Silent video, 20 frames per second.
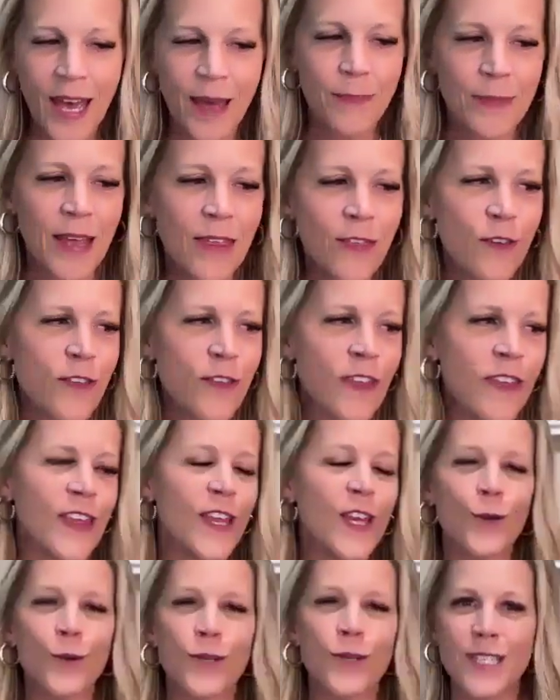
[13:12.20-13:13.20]
And the other thing
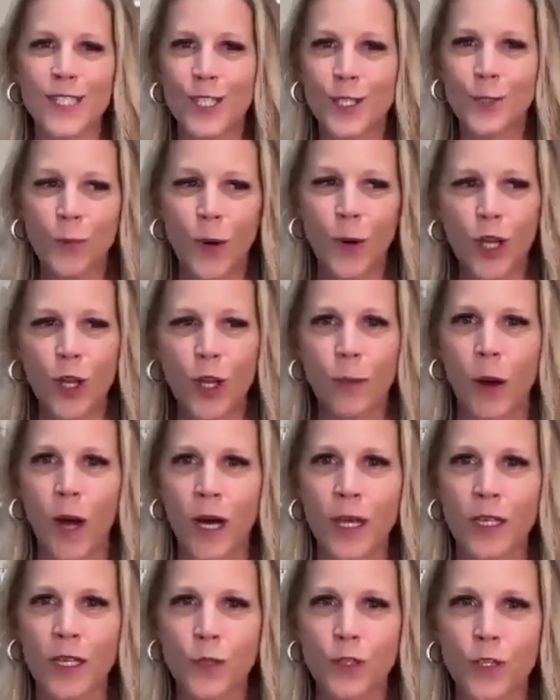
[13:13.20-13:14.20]
they do is this Sparkle
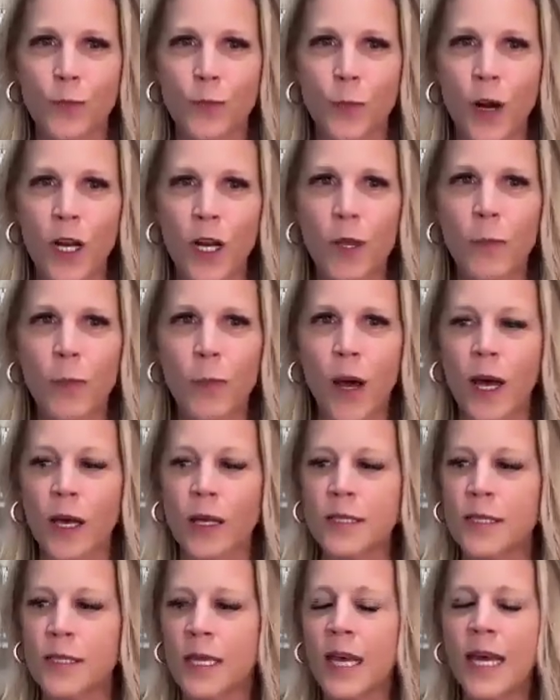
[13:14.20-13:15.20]
Box. So Sparkle
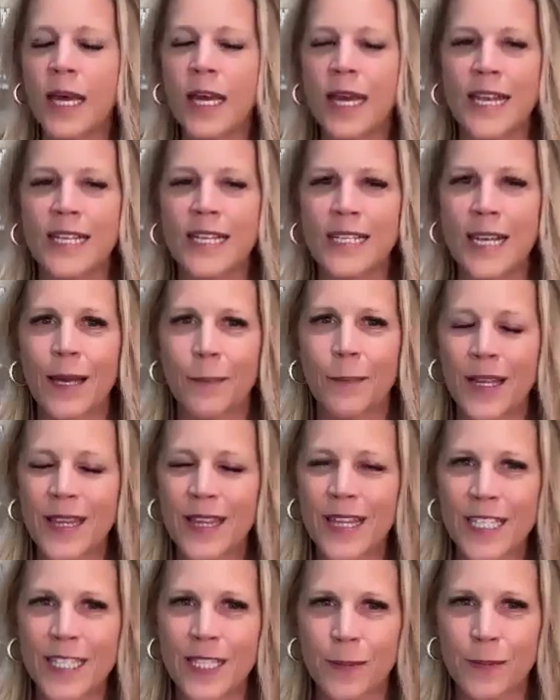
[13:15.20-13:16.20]
Box is a
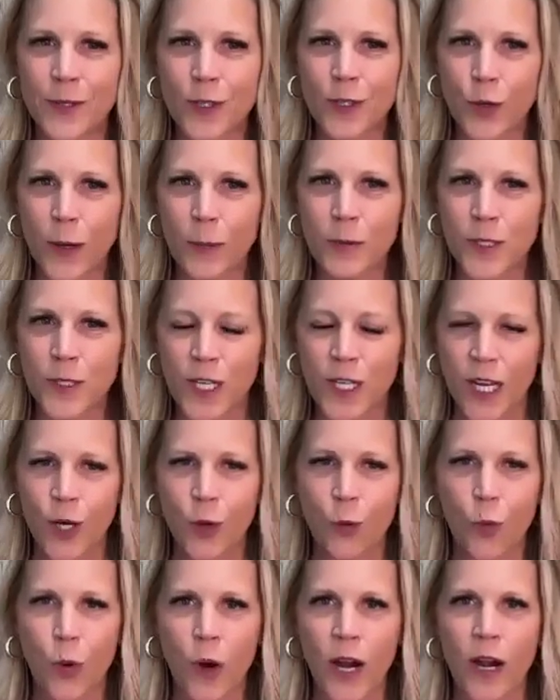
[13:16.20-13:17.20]
monthly
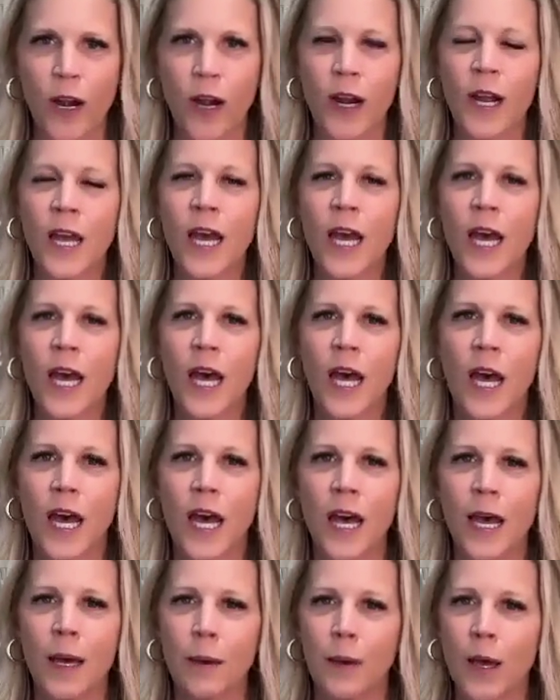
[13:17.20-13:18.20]
subscription where
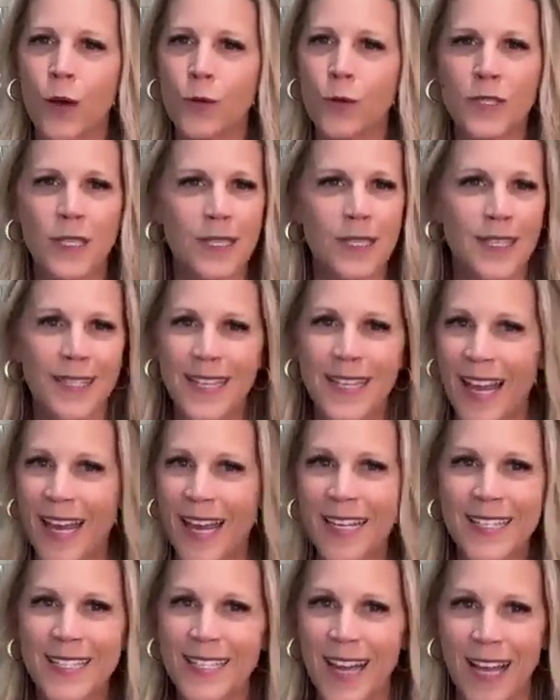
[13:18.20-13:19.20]
hostesses
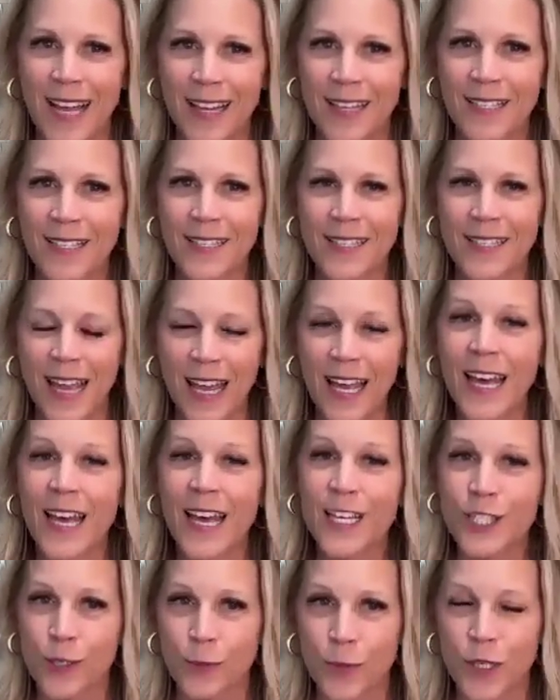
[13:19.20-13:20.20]
and stylists and
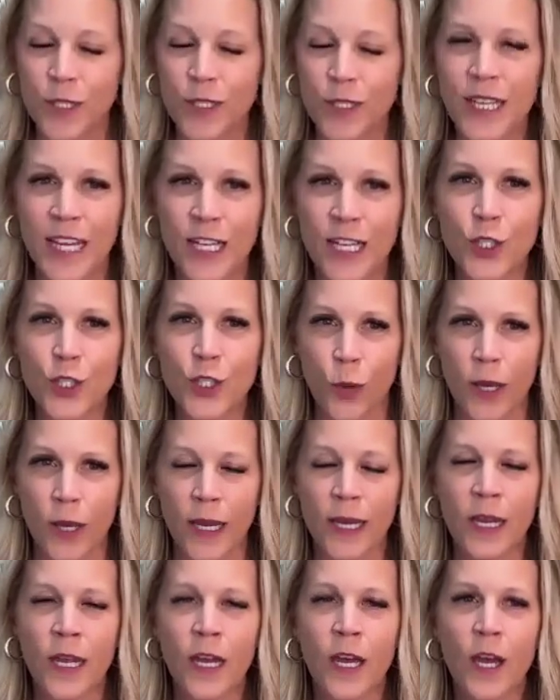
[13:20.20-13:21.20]
customers can
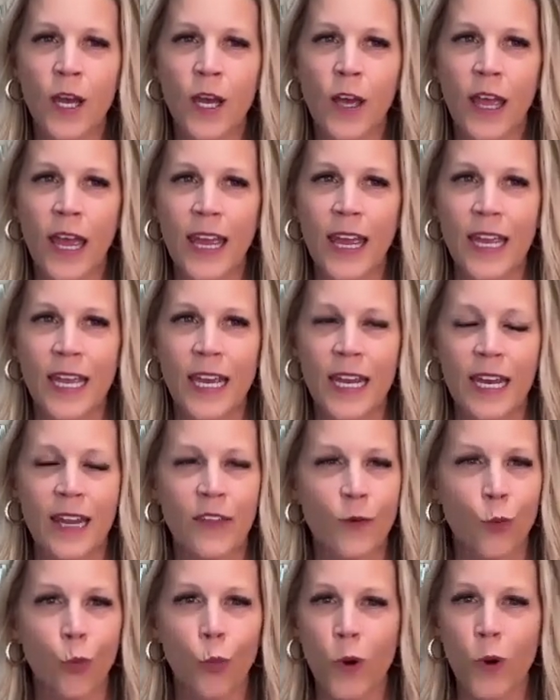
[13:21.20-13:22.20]
join and get
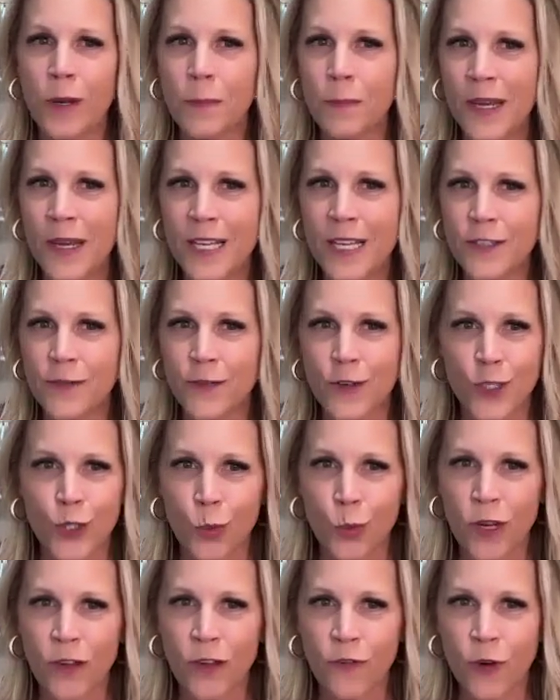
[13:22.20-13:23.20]
either 1 piece for
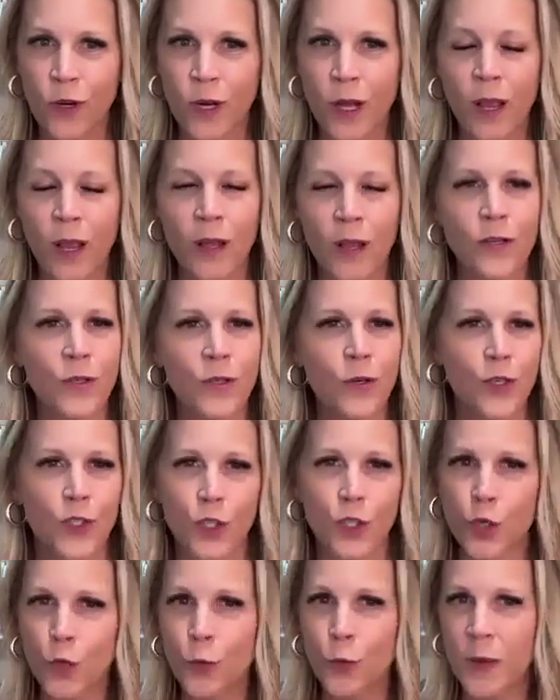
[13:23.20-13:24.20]
$24
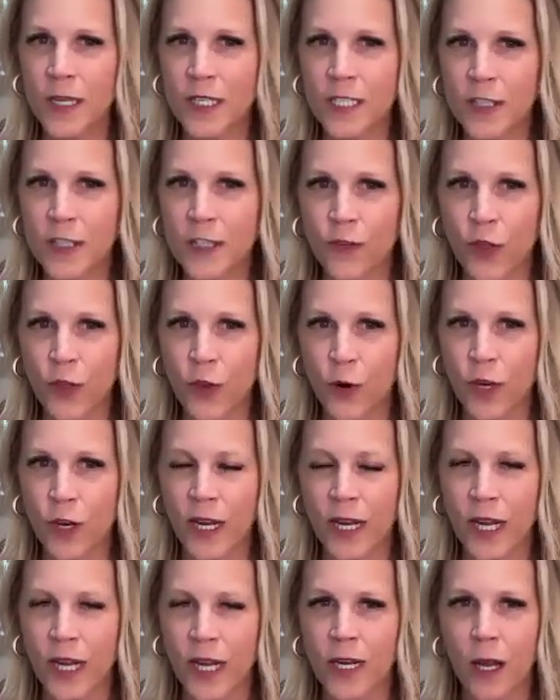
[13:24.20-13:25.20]
or 2 pieces for
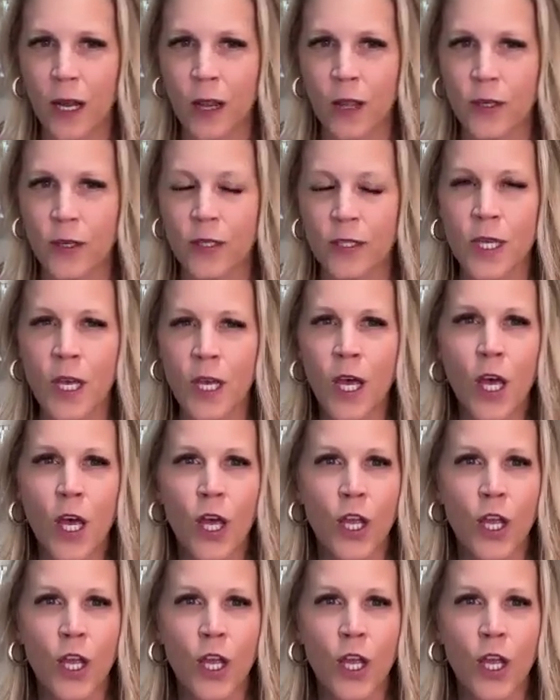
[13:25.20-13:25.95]
$39.